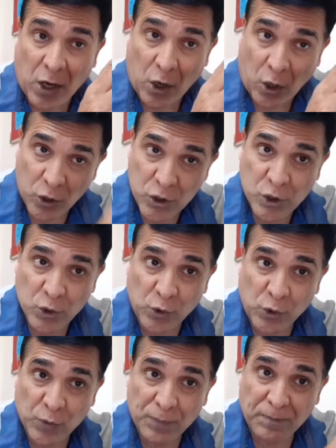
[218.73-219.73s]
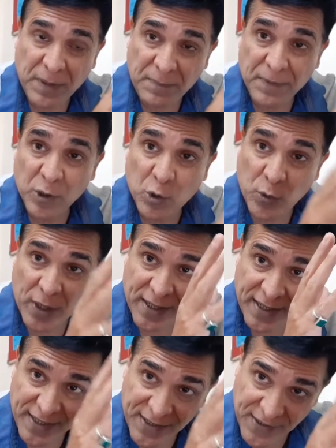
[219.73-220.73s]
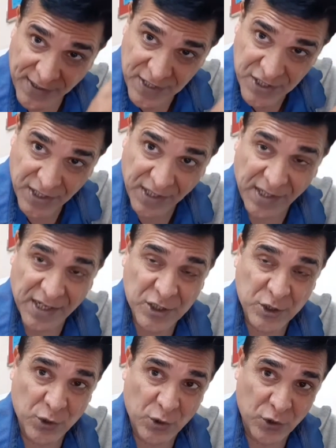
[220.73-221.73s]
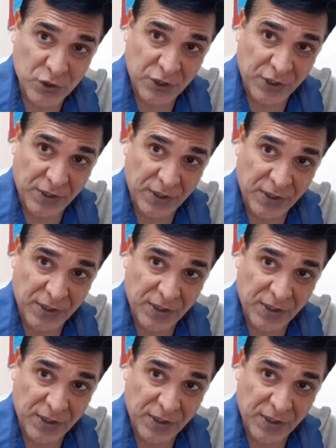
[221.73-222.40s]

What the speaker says: Also, people who are interested in astrology